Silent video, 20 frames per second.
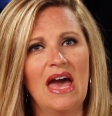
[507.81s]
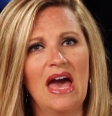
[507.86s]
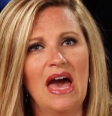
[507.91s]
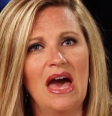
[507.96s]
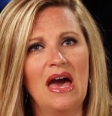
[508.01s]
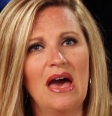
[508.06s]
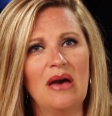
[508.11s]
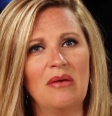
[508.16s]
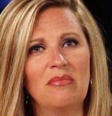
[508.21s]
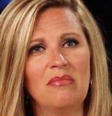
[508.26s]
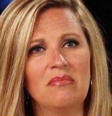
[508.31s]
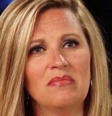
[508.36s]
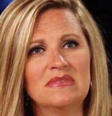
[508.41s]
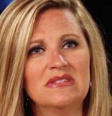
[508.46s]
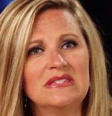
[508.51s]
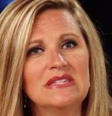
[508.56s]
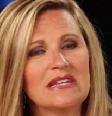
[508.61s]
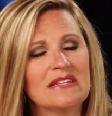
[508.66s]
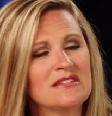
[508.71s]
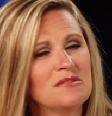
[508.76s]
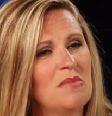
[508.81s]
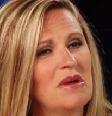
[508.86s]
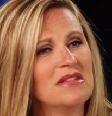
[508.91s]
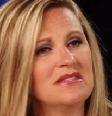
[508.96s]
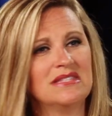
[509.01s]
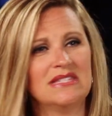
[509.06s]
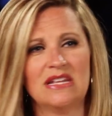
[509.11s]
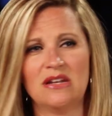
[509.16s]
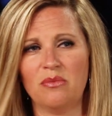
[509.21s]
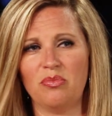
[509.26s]
um, six
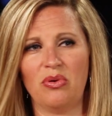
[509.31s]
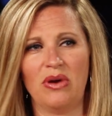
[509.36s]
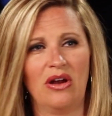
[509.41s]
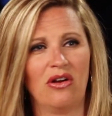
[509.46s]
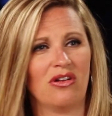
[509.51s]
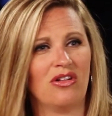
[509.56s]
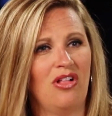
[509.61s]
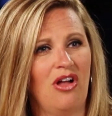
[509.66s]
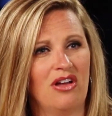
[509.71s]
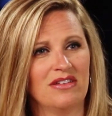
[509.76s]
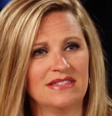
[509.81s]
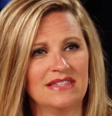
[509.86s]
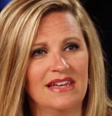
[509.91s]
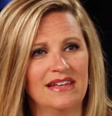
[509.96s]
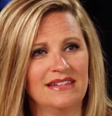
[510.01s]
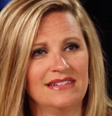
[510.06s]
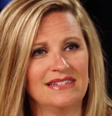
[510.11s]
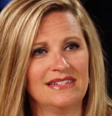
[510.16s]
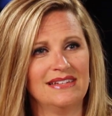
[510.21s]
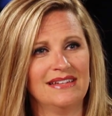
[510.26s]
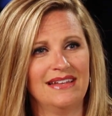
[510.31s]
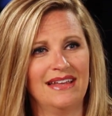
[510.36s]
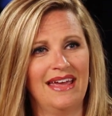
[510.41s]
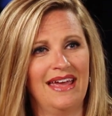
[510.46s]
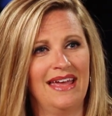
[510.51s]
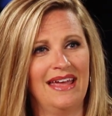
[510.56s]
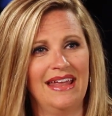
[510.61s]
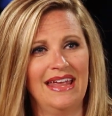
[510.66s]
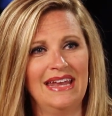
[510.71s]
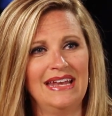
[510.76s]
months in a prayer closet
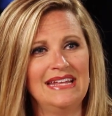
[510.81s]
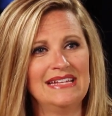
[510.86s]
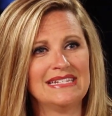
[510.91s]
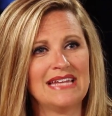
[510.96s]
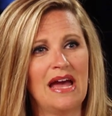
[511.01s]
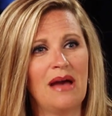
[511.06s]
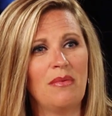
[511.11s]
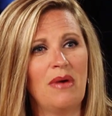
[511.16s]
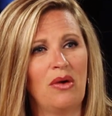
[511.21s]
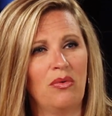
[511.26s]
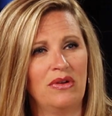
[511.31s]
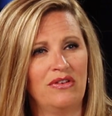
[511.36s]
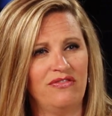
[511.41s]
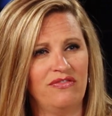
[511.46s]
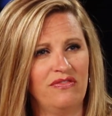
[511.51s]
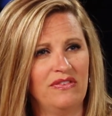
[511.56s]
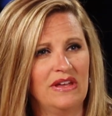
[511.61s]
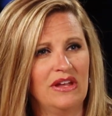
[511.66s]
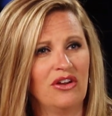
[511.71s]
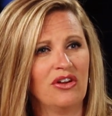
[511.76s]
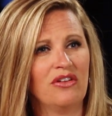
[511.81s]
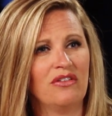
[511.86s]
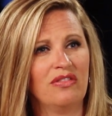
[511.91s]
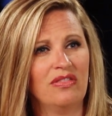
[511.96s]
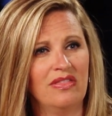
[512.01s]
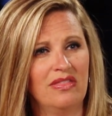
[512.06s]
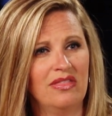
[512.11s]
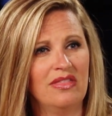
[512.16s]
and anytime I would fear